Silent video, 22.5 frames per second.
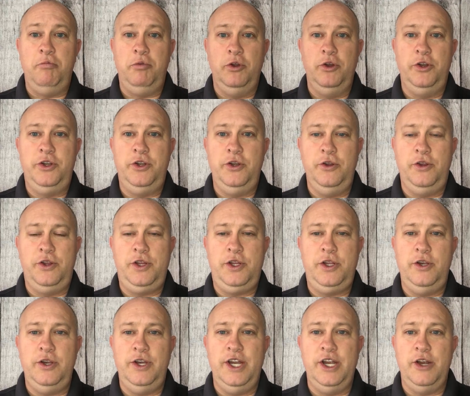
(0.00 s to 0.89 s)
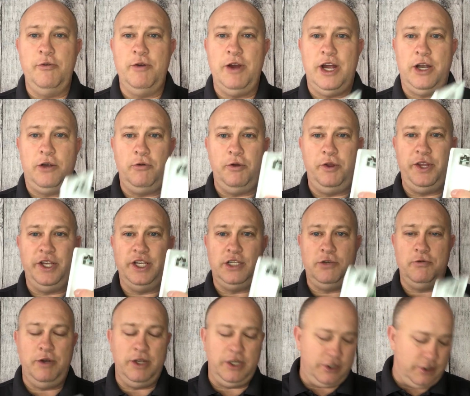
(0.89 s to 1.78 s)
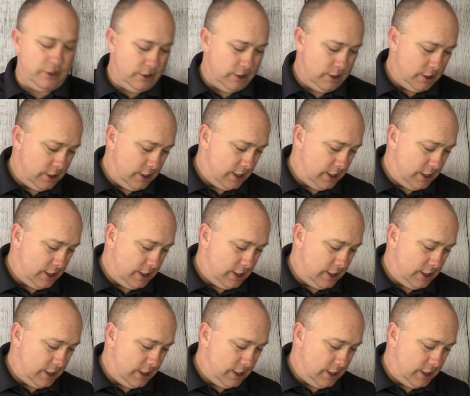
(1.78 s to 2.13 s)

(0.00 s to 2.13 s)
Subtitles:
Bluetooth to interact with the switch.